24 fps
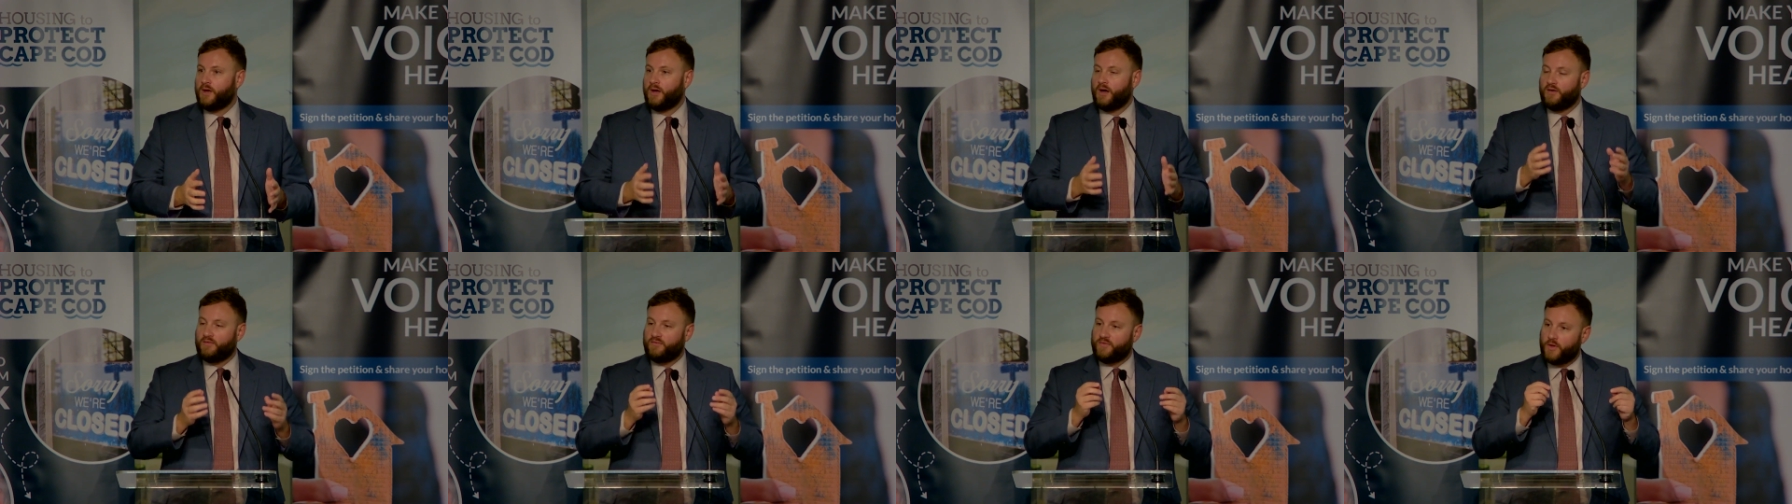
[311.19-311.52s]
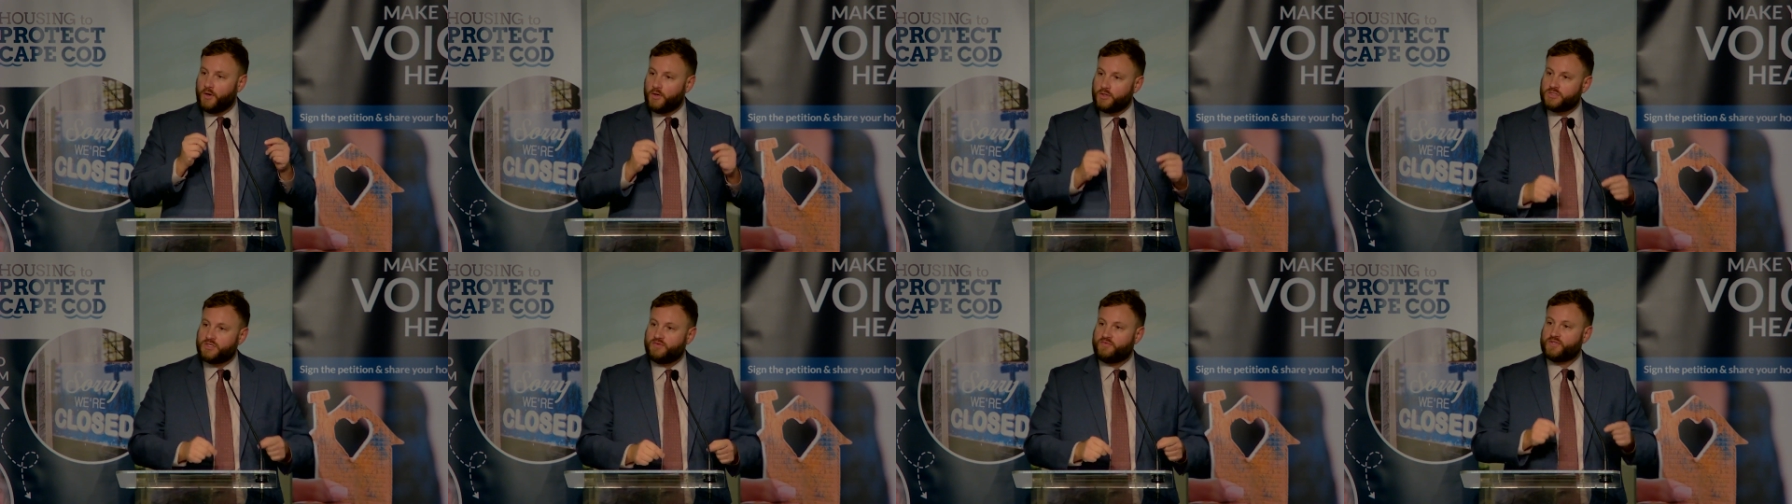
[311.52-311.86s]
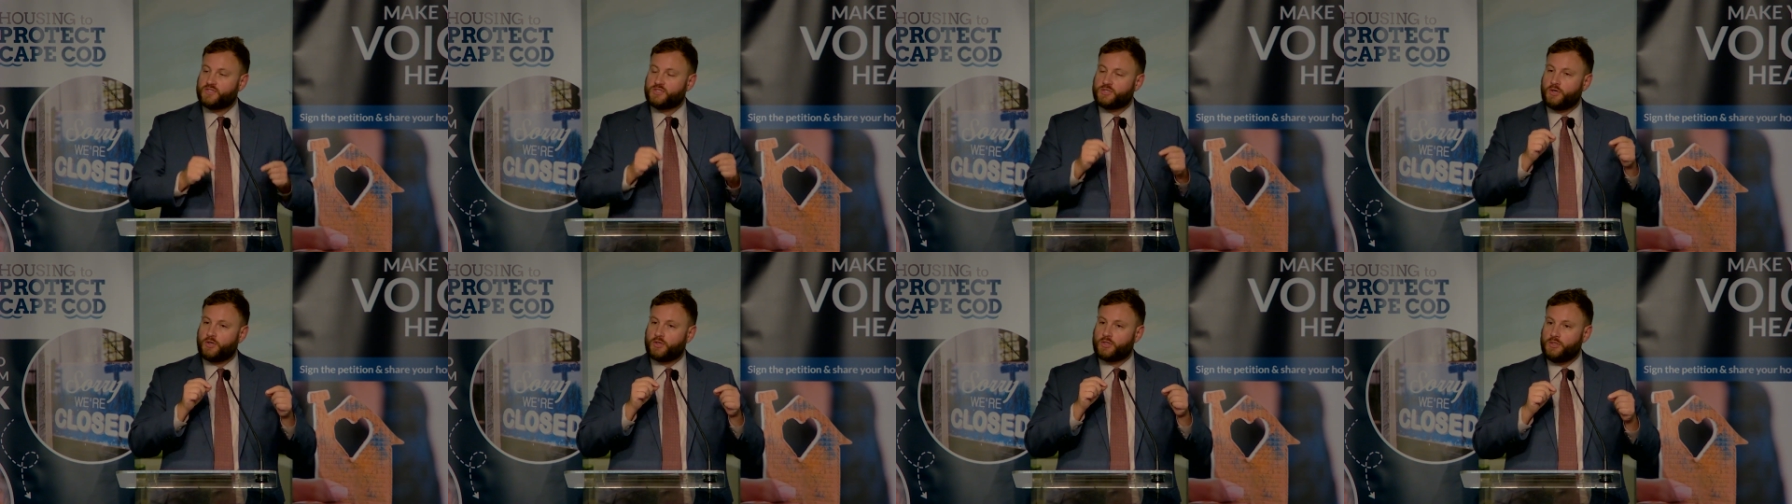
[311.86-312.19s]
of those of
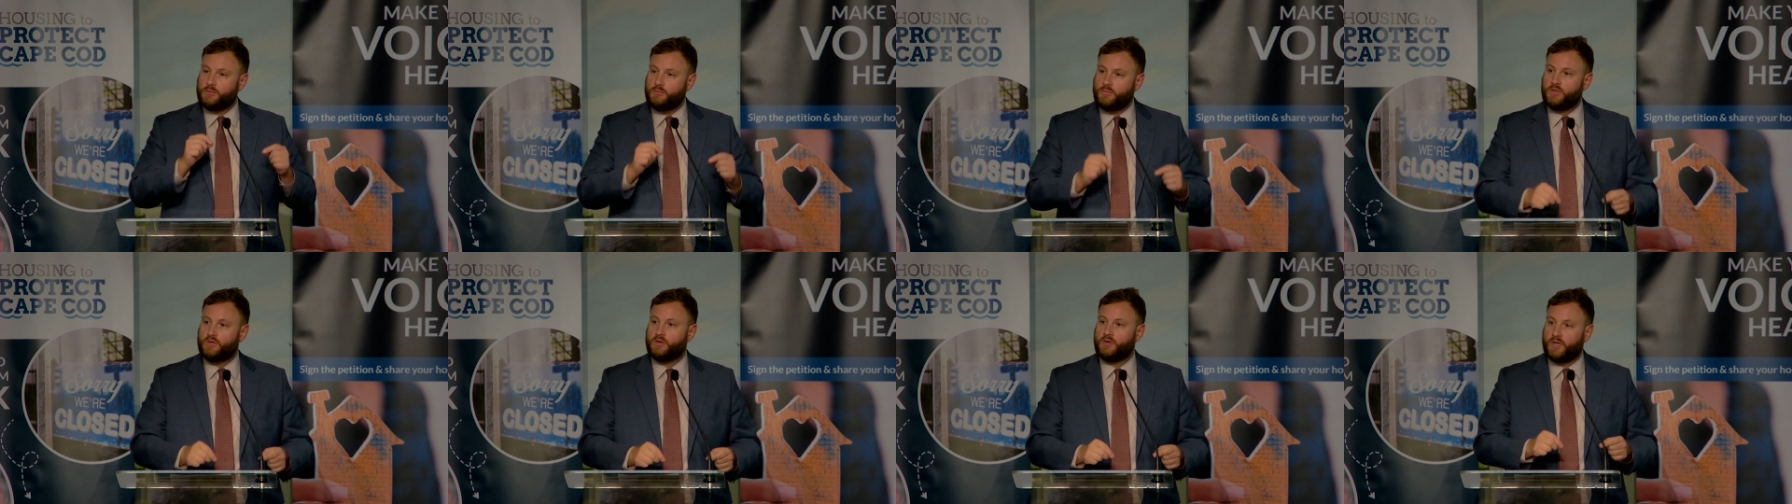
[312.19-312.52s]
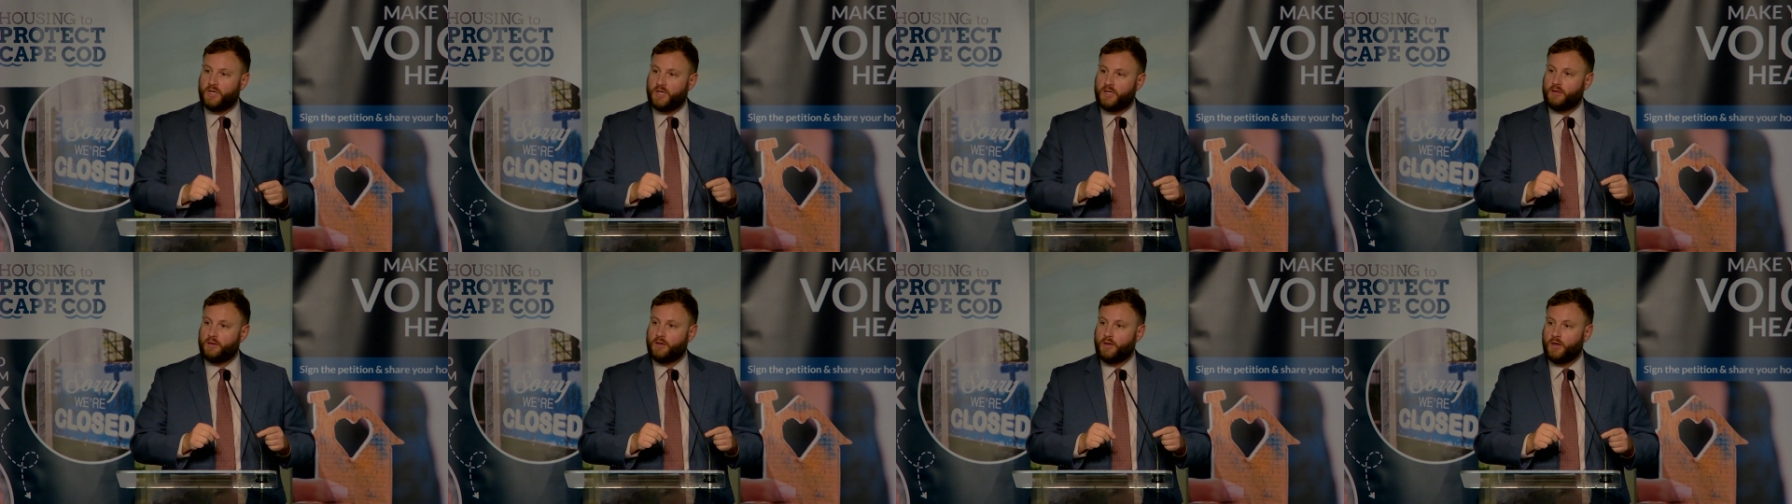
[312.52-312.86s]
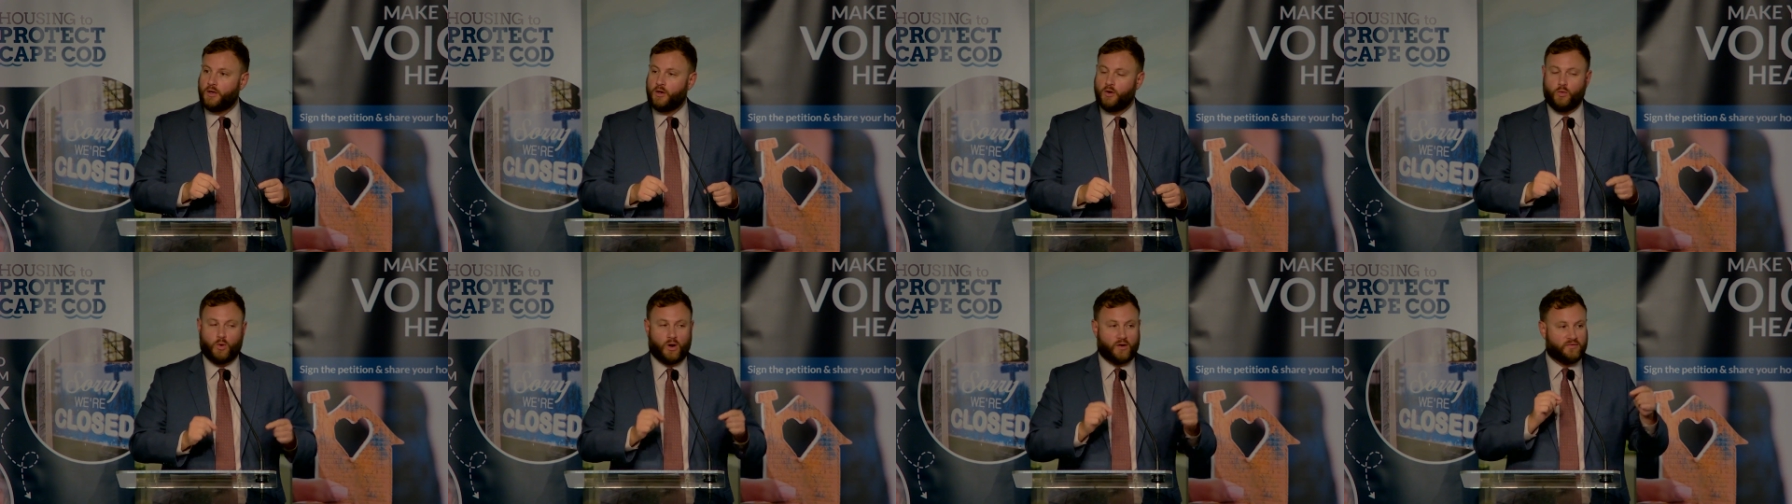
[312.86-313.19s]
us in our community
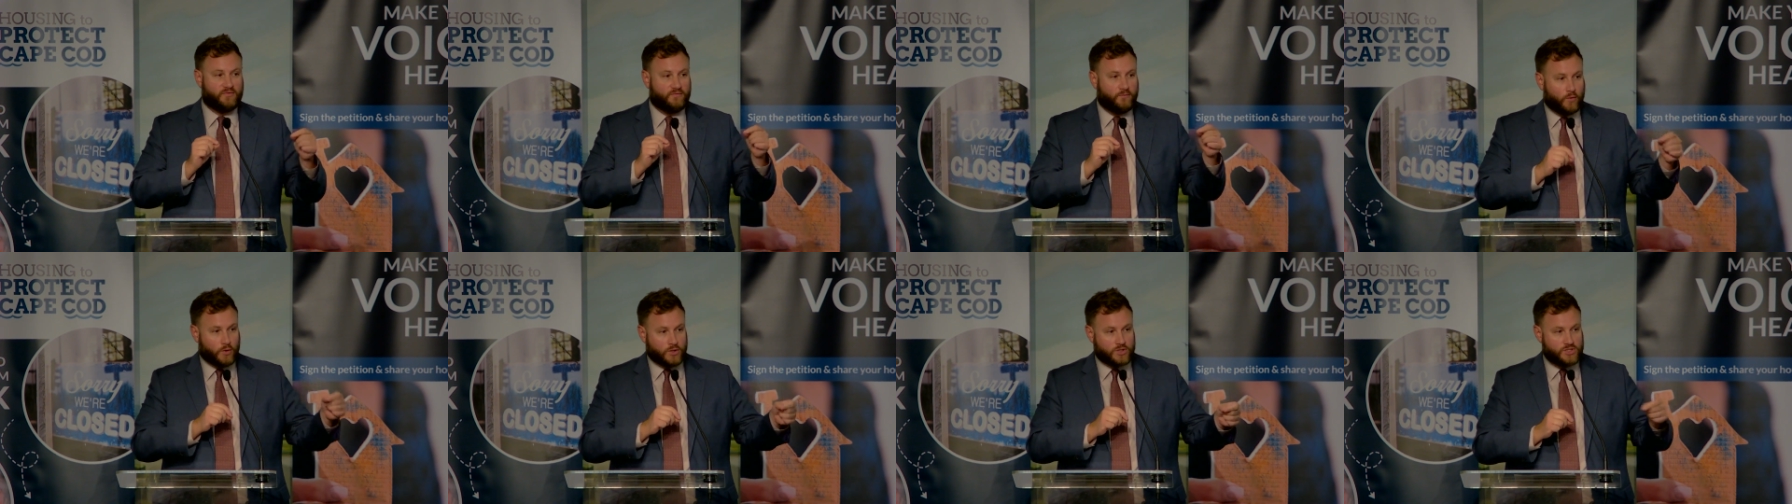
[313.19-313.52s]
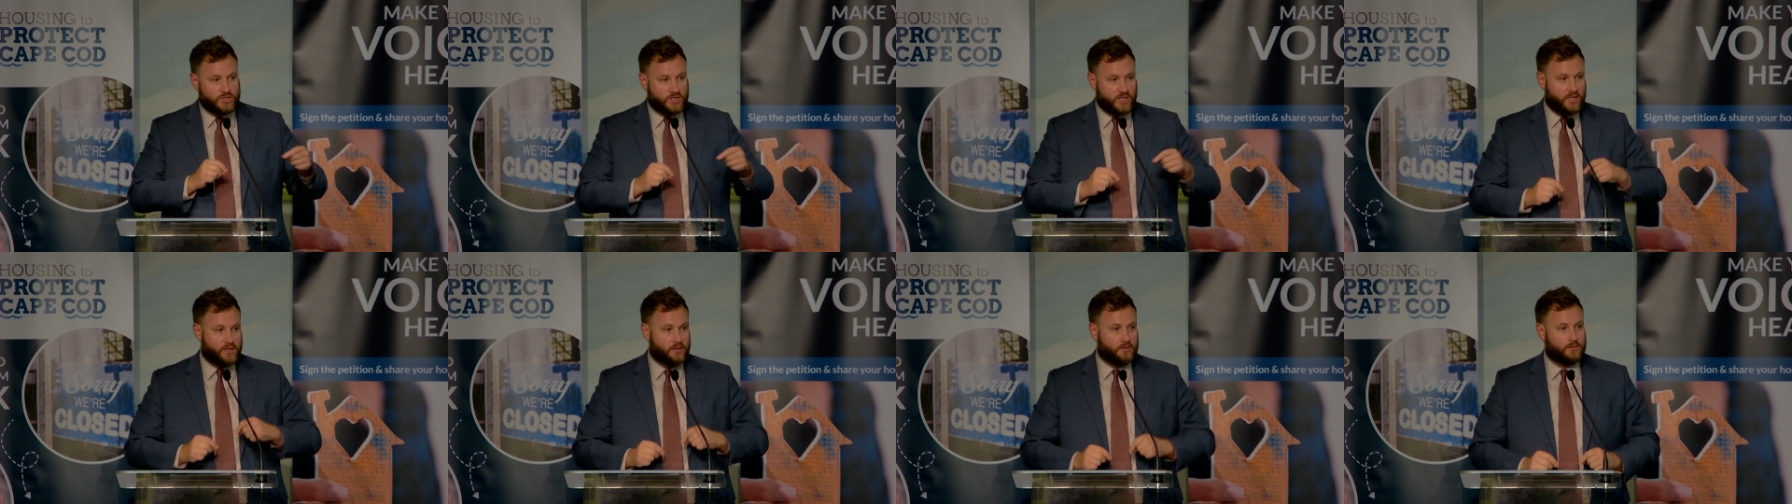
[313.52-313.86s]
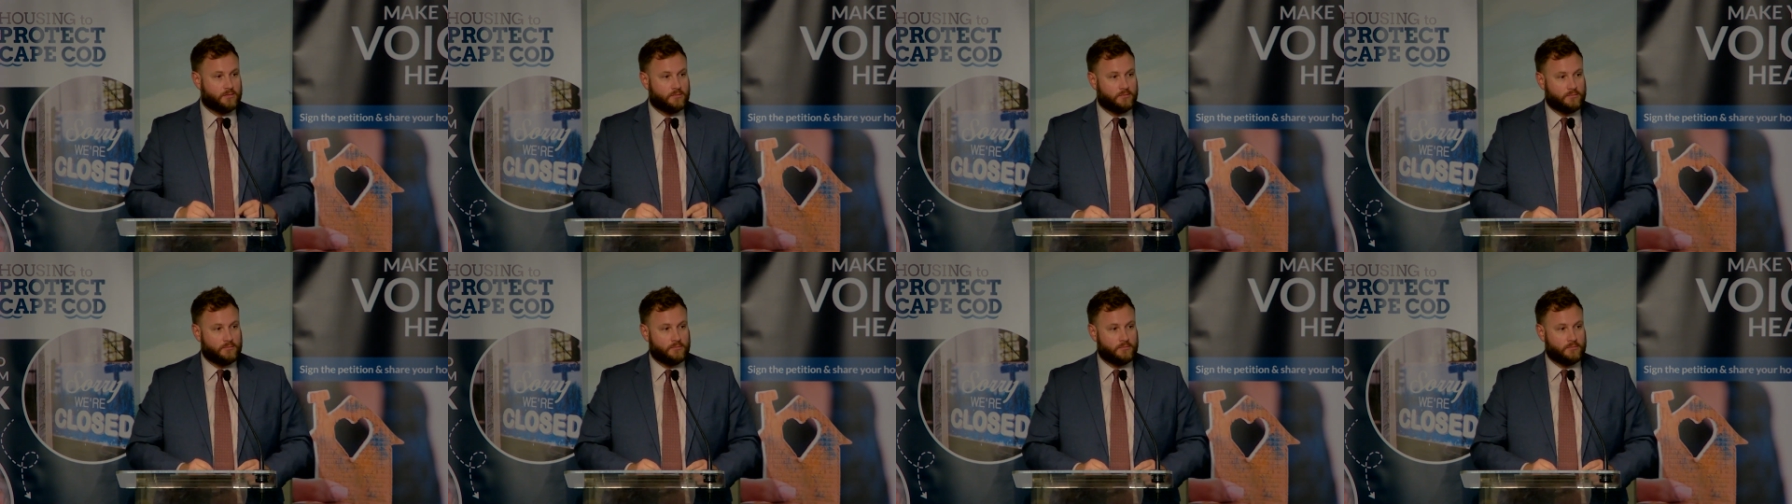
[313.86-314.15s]
who are fortunate